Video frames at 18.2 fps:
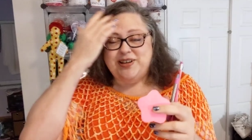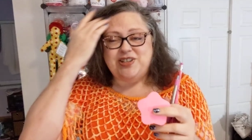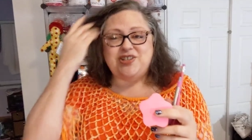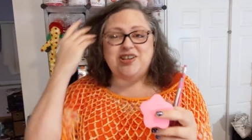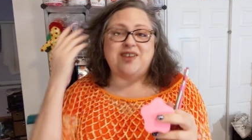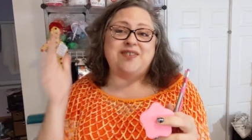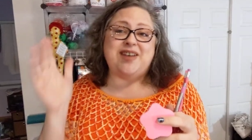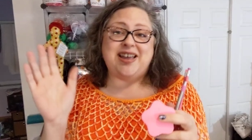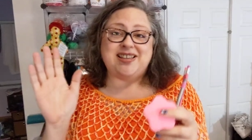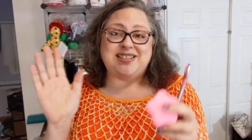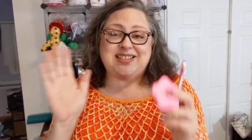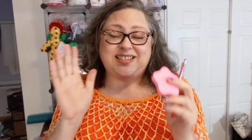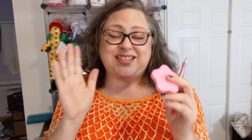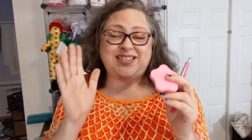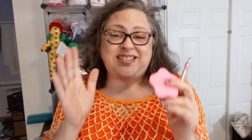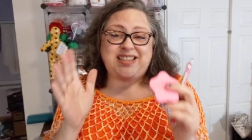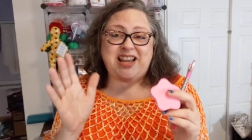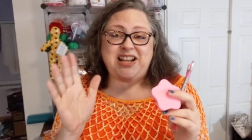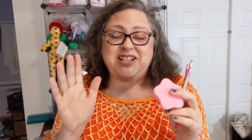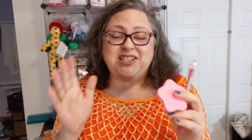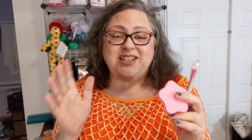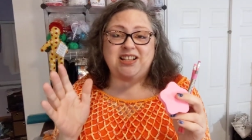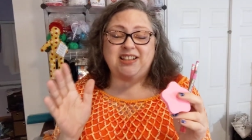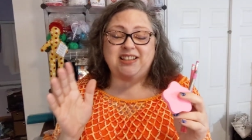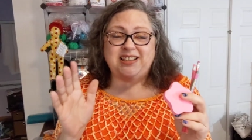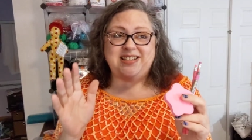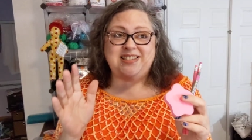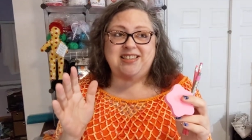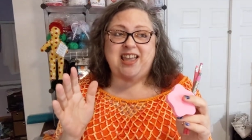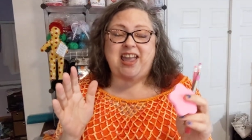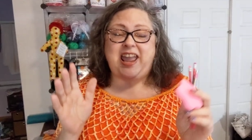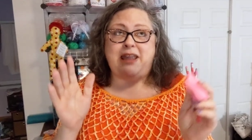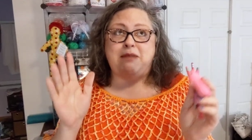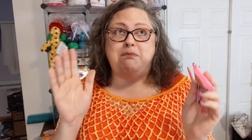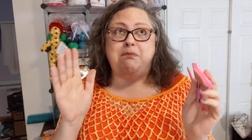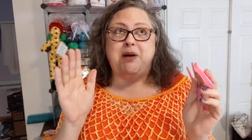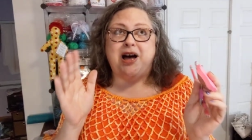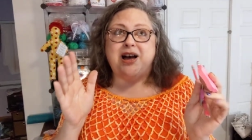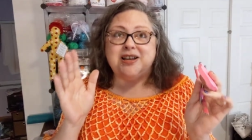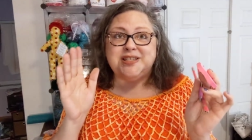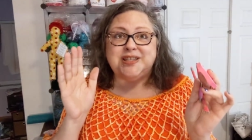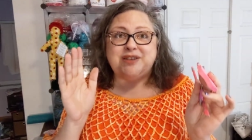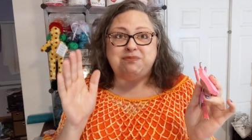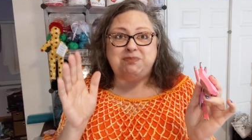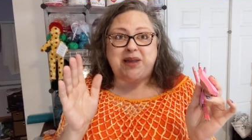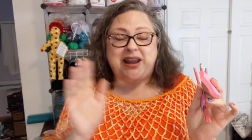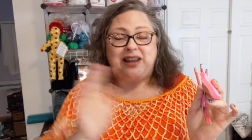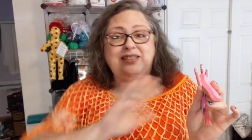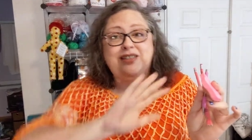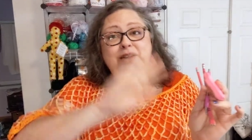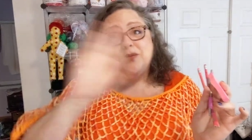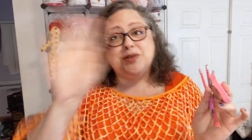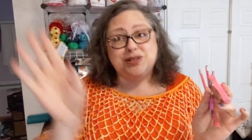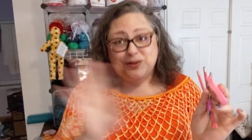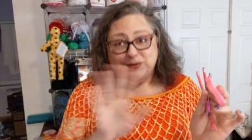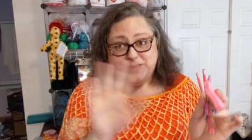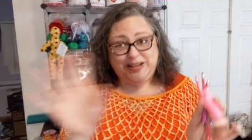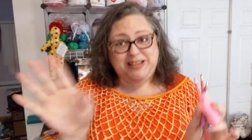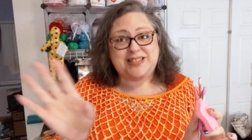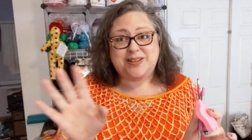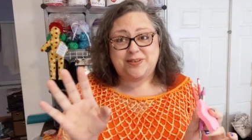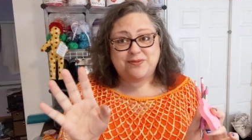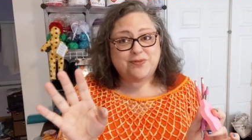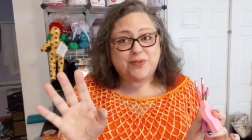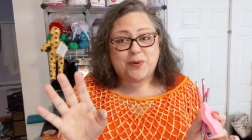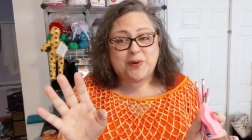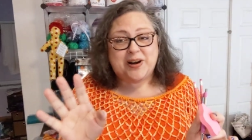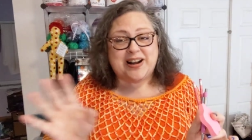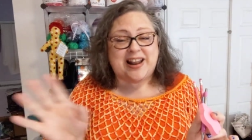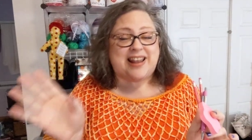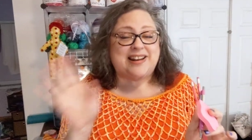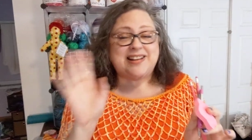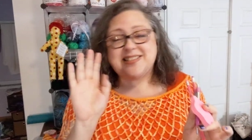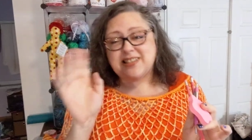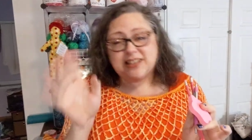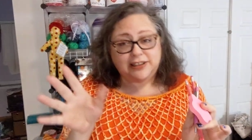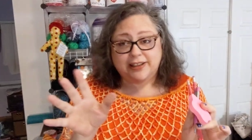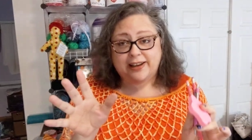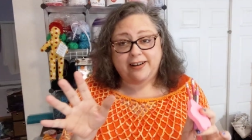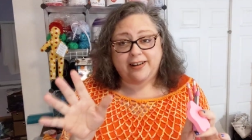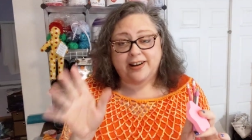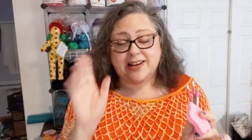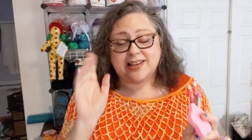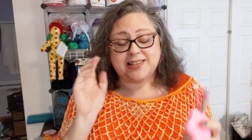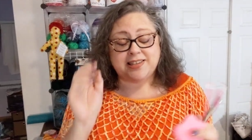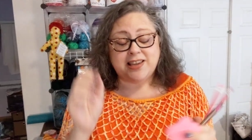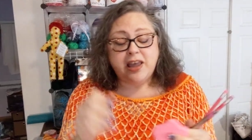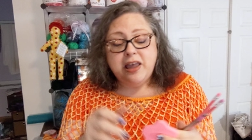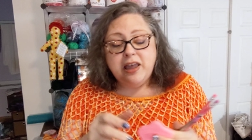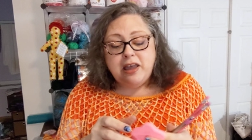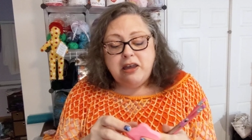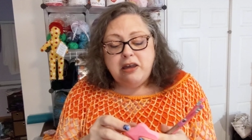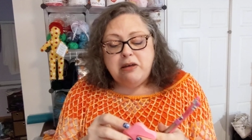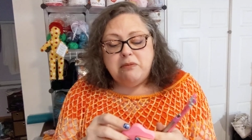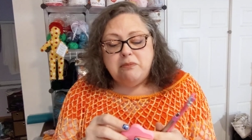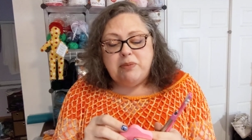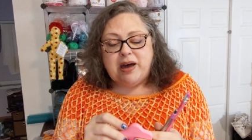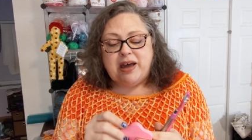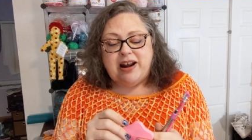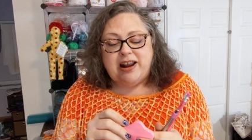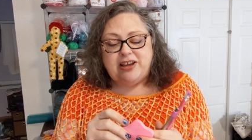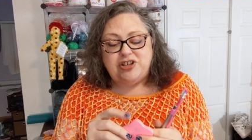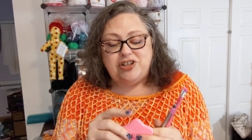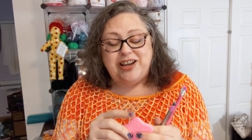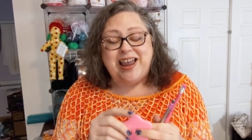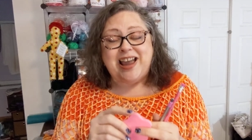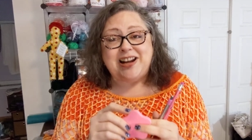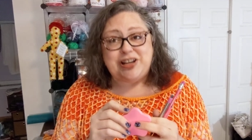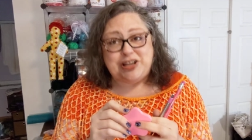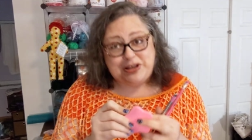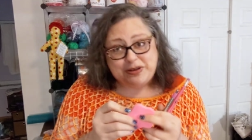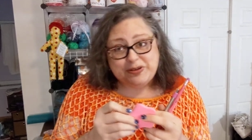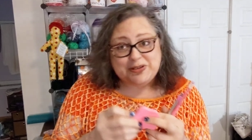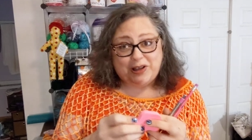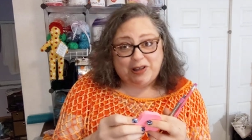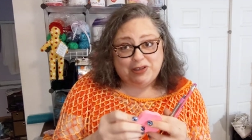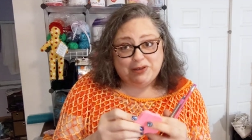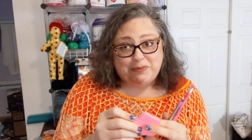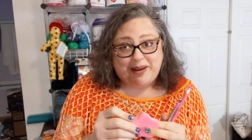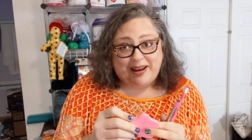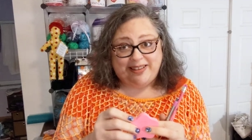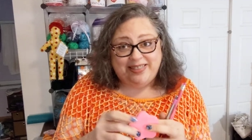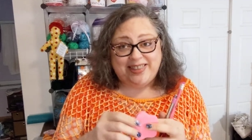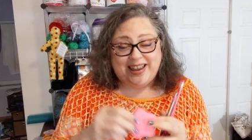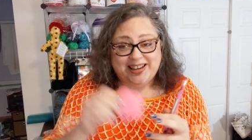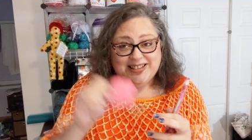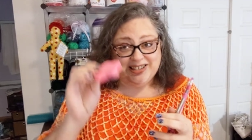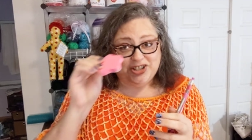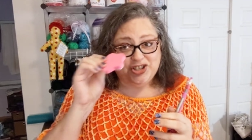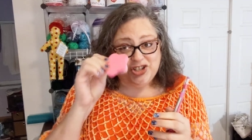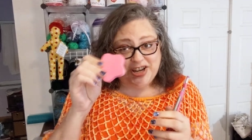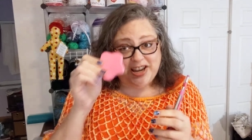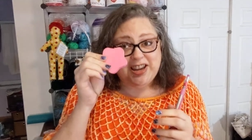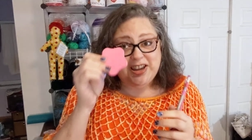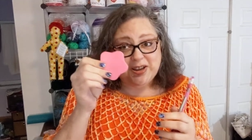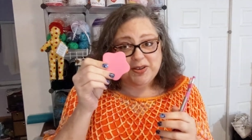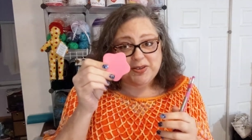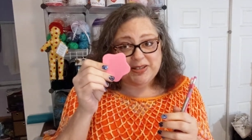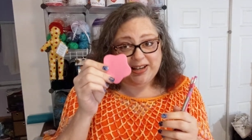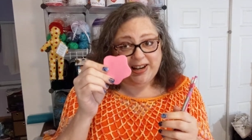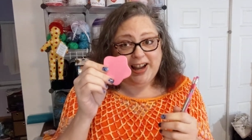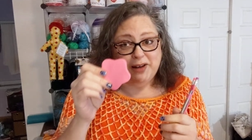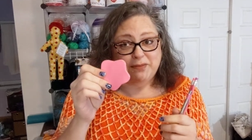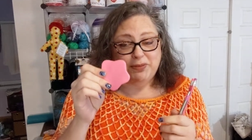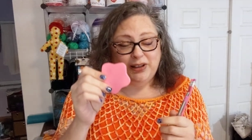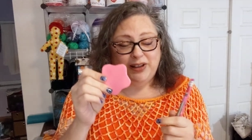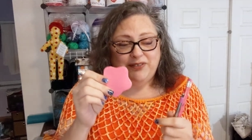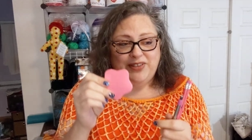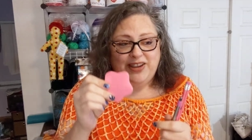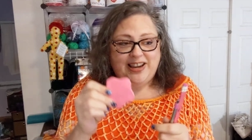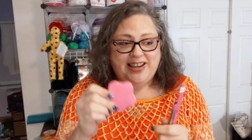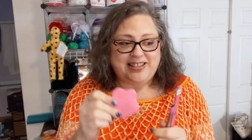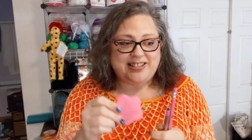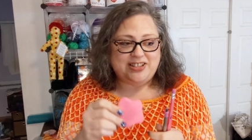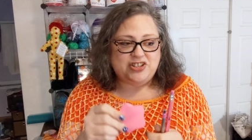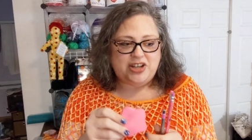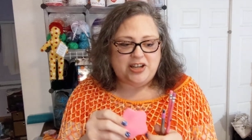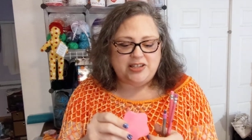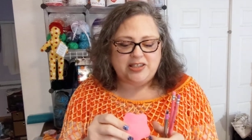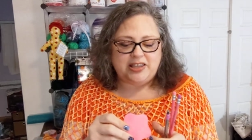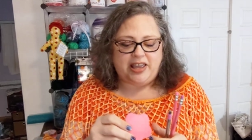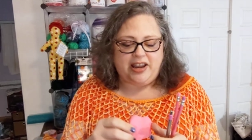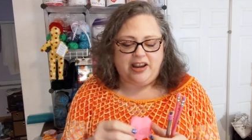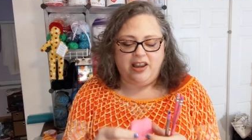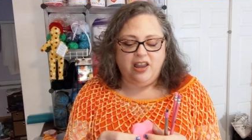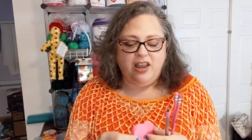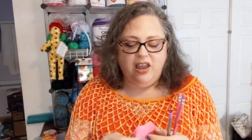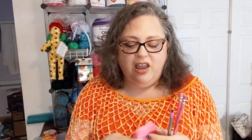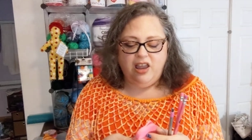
Chavez sent Lisa a box of pink. There was a reason for it, and it's hilarious. But she had to use all the pink things. And she used a couple of these, and she's like,